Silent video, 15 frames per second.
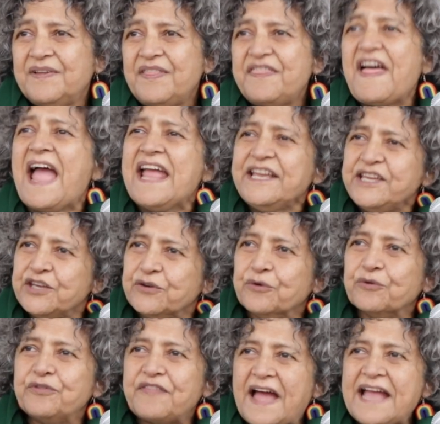
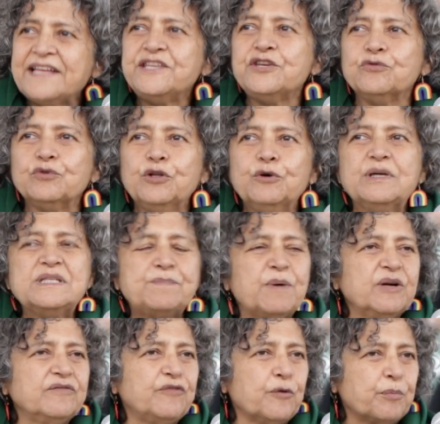Thank you,
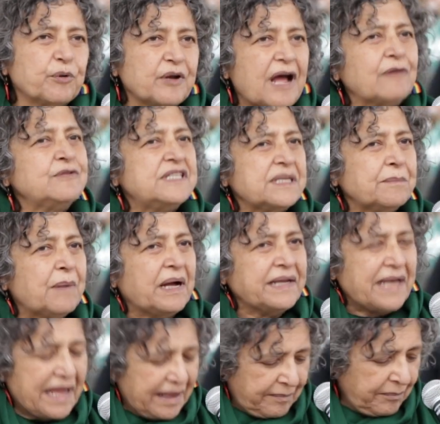Lewsburg, for pronouncing my
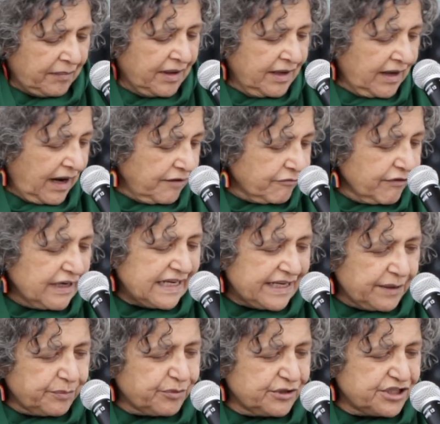name. I really
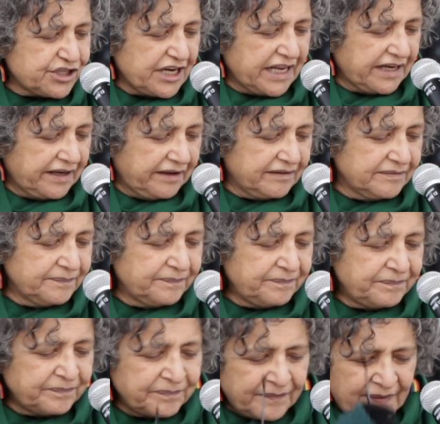appreciate it.
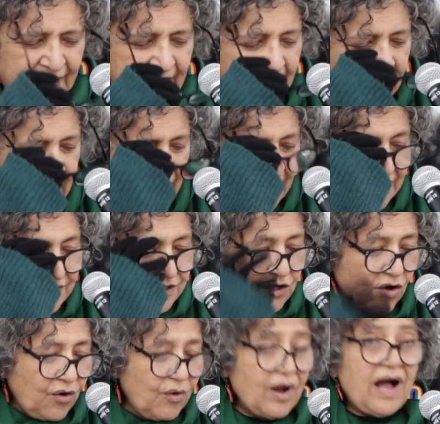
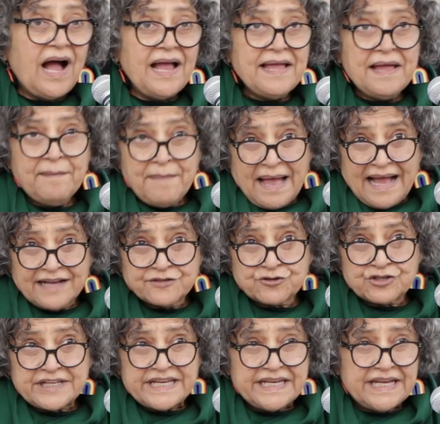So I am
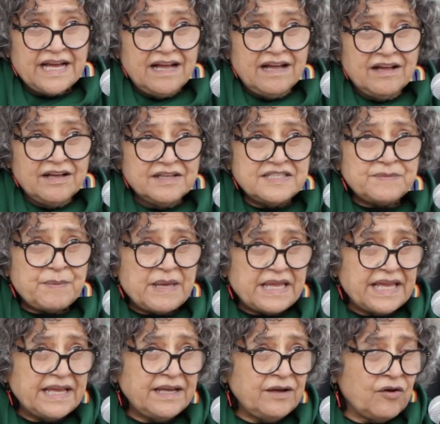actually
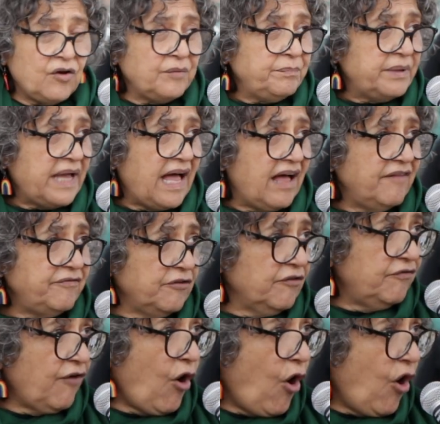speaking on behalf
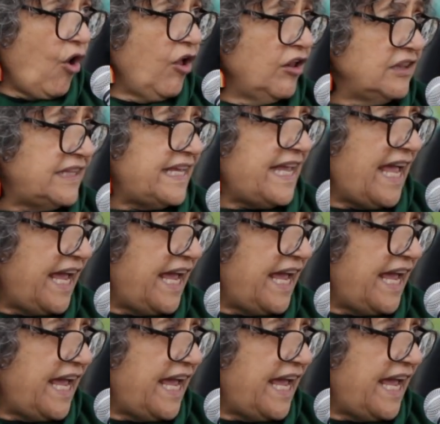of all the